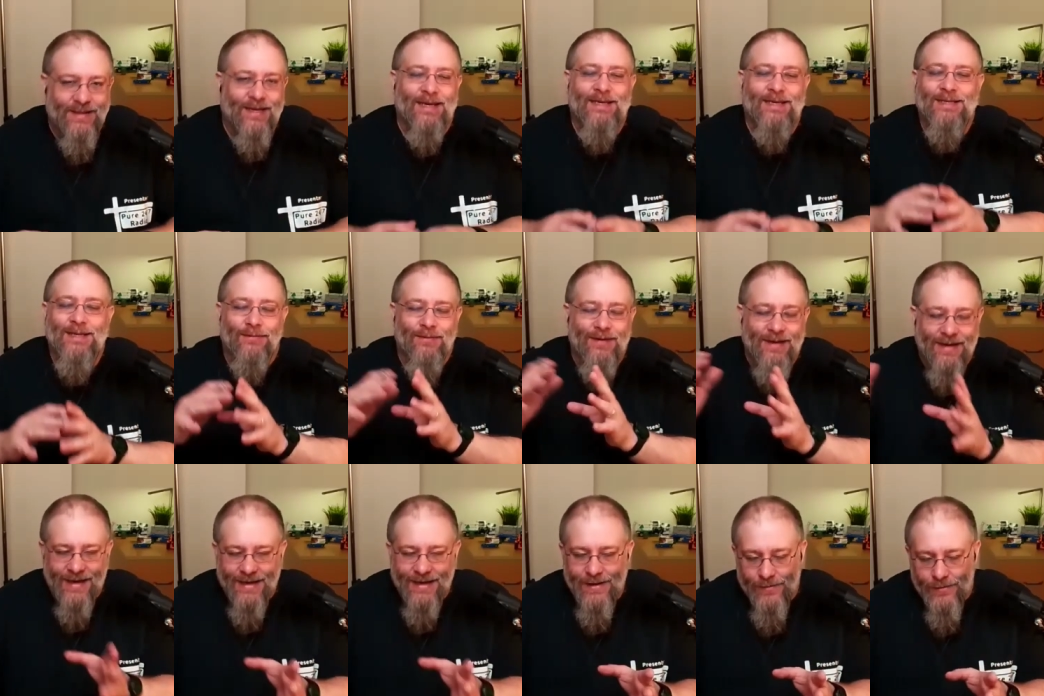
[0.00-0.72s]
Yes, they're
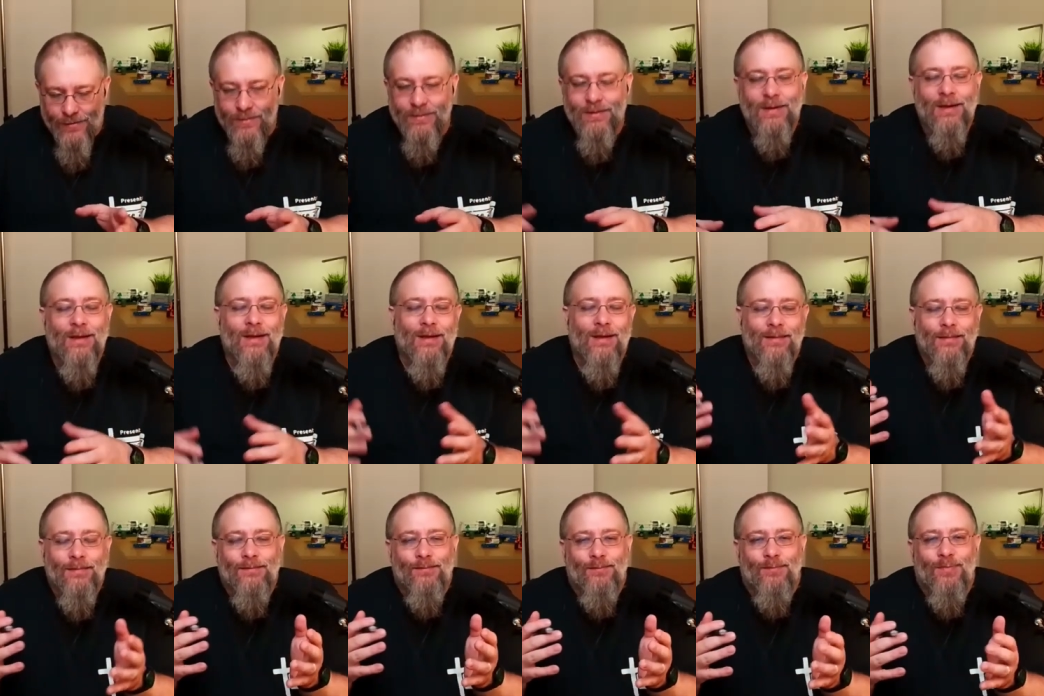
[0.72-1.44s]
illegal,
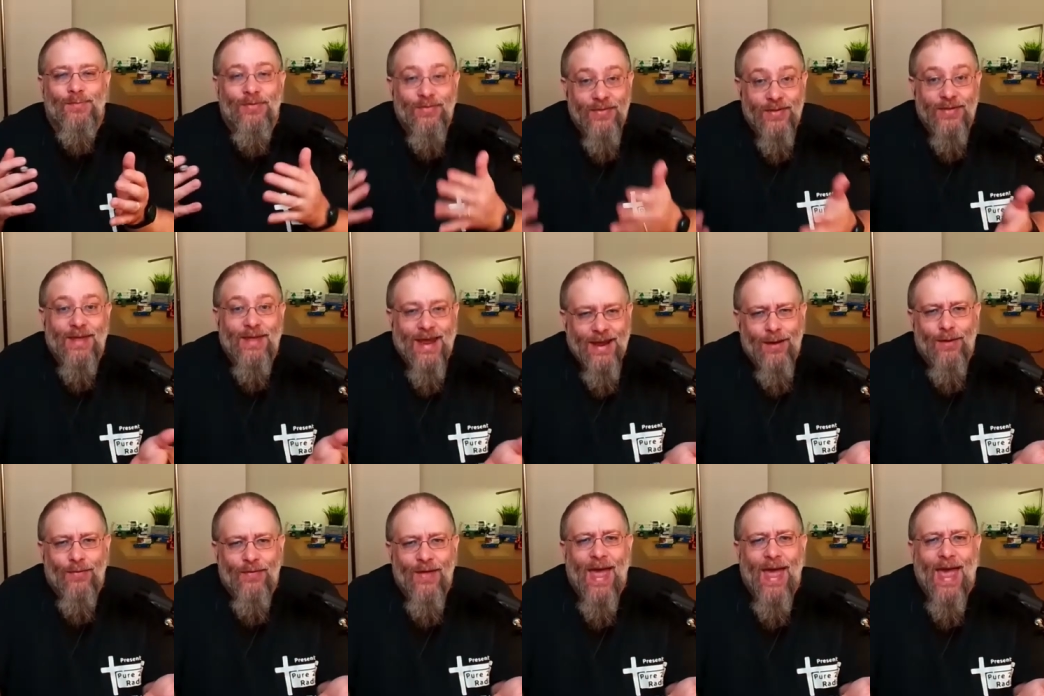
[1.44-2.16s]
but they
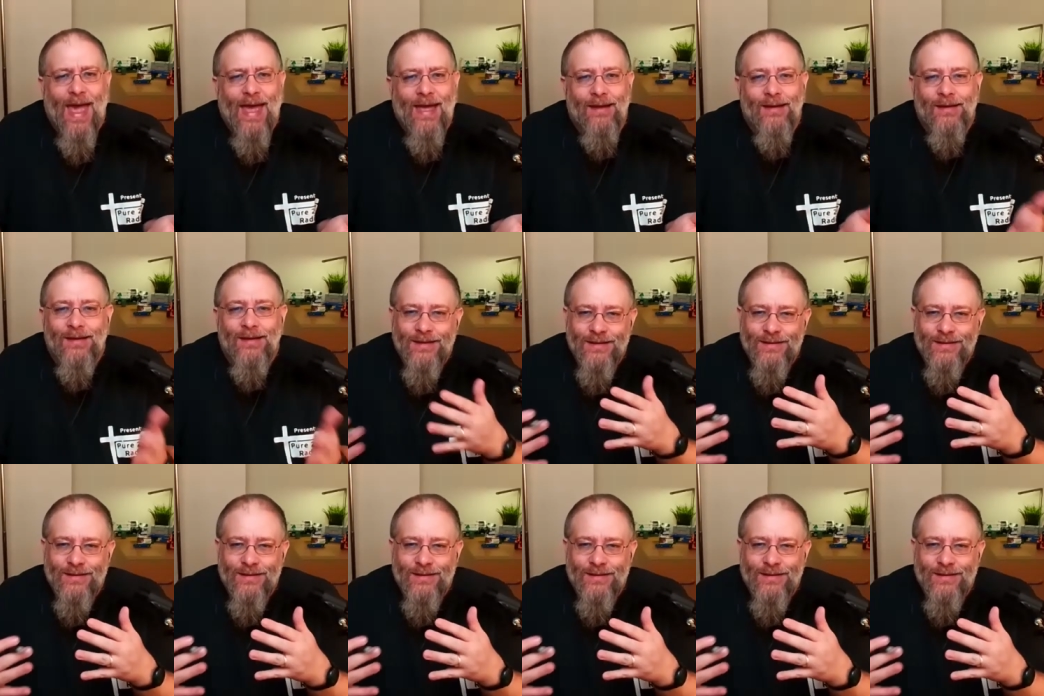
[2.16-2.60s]
are there.